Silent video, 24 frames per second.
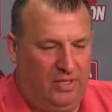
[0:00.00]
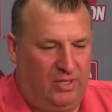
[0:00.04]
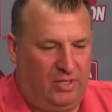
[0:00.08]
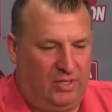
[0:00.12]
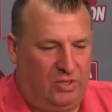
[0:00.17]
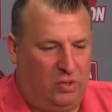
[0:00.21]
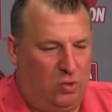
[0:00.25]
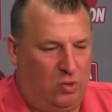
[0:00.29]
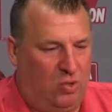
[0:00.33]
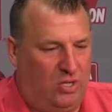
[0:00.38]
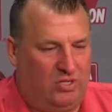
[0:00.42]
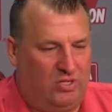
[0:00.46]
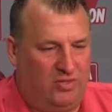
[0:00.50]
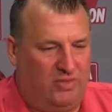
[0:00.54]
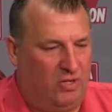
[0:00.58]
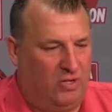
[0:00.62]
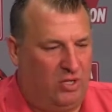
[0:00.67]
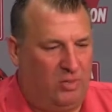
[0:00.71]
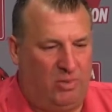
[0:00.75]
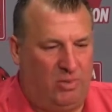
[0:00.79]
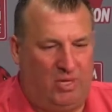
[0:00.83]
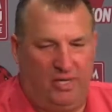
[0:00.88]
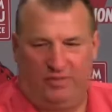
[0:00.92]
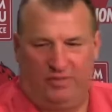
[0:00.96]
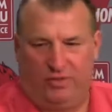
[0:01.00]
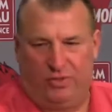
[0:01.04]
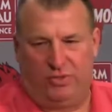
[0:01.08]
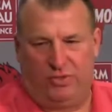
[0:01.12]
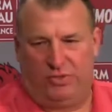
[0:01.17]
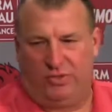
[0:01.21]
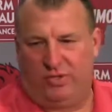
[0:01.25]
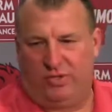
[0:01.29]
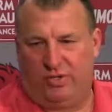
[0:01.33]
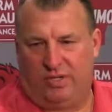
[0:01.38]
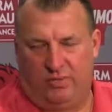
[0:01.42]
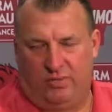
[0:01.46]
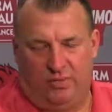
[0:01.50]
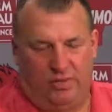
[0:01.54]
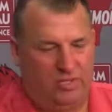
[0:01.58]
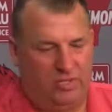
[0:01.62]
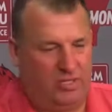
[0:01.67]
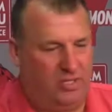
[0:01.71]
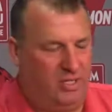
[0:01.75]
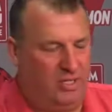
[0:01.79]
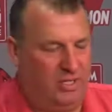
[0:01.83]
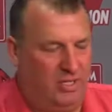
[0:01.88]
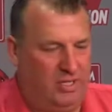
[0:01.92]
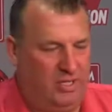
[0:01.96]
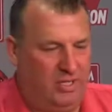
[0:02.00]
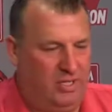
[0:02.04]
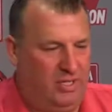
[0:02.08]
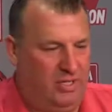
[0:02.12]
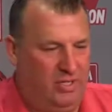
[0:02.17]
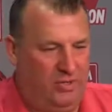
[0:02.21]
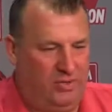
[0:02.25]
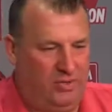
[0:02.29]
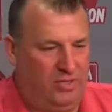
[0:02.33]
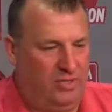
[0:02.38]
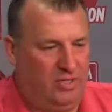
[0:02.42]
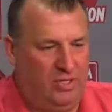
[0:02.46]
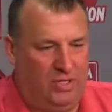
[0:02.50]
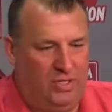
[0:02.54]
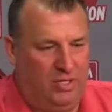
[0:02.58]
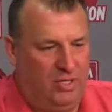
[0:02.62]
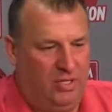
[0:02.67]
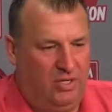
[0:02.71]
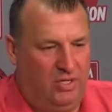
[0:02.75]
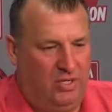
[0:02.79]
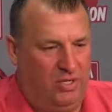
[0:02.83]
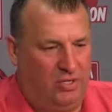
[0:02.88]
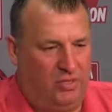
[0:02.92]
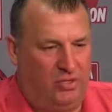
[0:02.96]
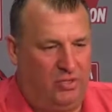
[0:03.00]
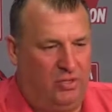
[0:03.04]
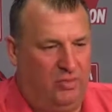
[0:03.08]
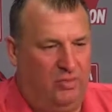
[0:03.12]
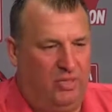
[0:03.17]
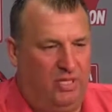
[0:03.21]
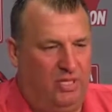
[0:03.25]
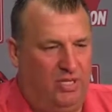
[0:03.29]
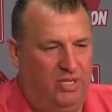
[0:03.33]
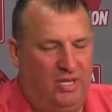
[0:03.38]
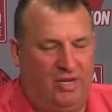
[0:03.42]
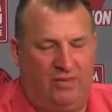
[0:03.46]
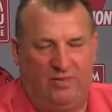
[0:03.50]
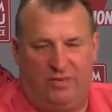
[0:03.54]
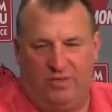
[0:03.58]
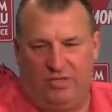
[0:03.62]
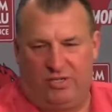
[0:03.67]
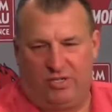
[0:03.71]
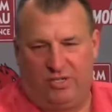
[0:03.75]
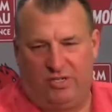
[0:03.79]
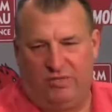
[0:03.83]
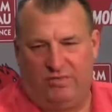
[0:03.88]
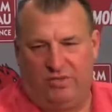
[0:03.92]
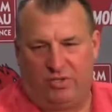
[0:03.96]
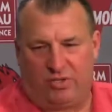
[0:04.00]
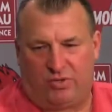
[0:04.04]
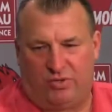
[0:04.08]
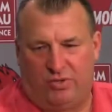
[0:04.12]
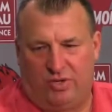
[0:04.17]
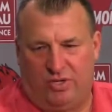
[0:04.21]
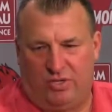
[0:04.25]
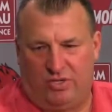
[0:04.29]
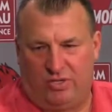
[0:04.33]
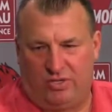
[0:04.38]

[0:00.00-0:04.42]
Cole has a very bright future, and I want that, you know, this shouldn't be the definition of his career.